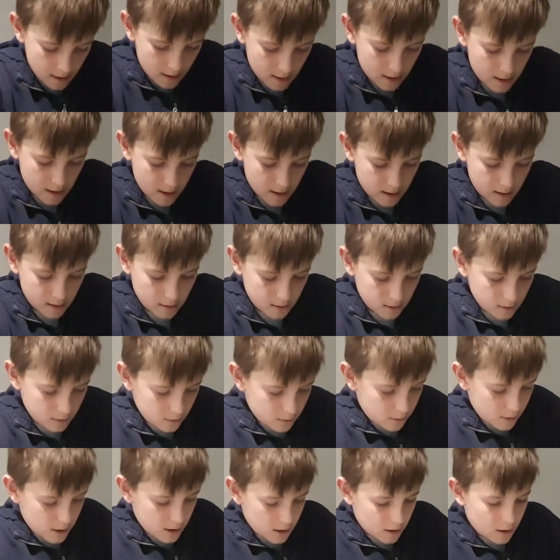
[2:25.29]
And
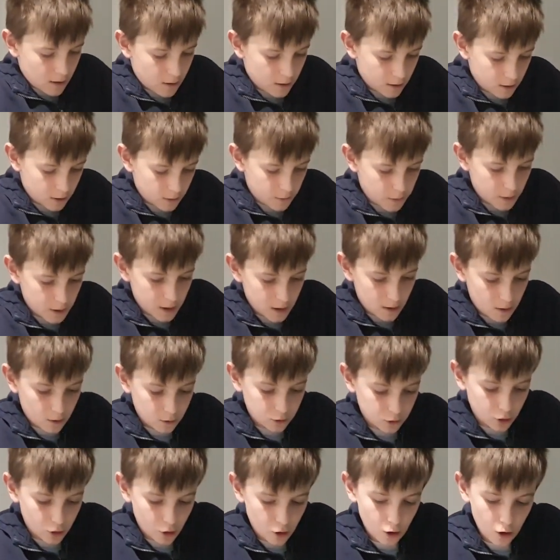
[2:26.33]
we are going to put it on
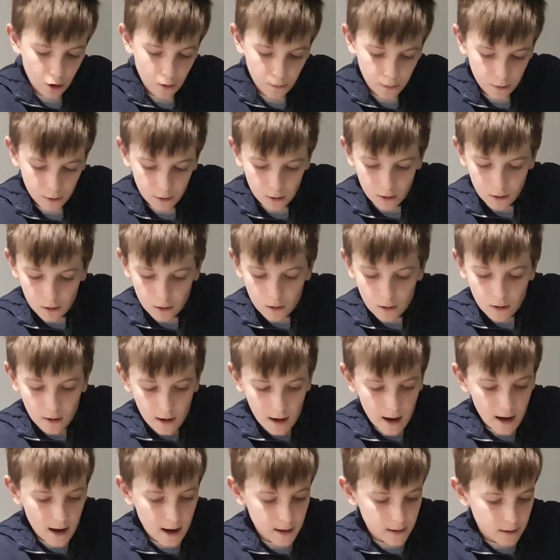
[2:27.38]
top,
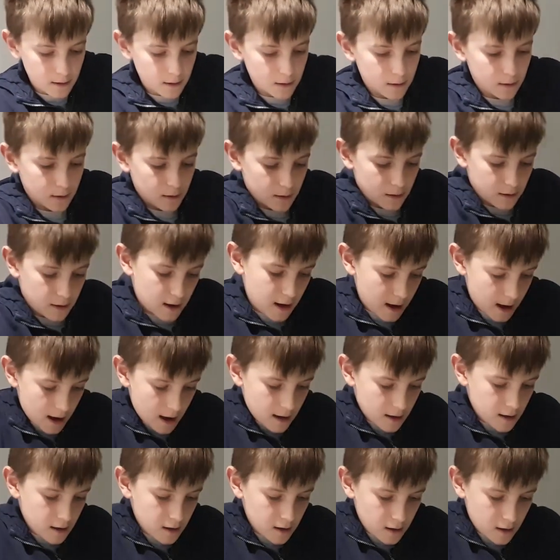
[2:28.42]
and
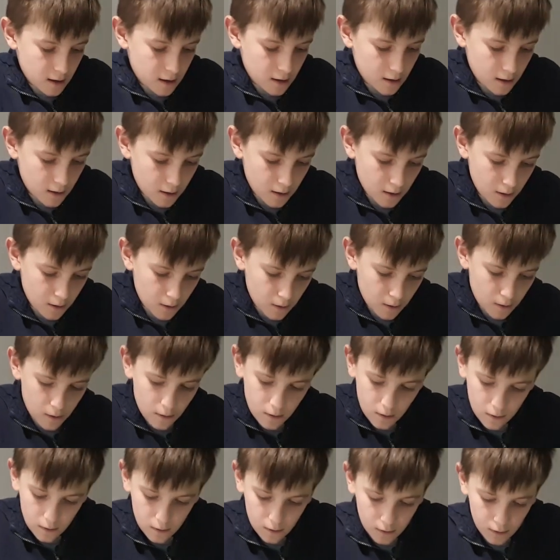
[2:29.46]
then
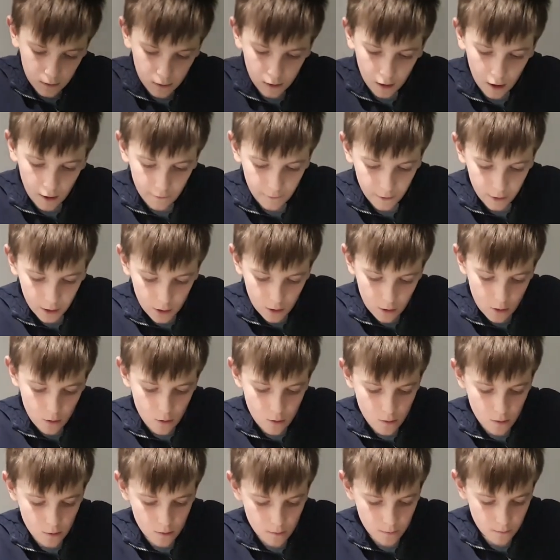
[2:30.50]
cover it all,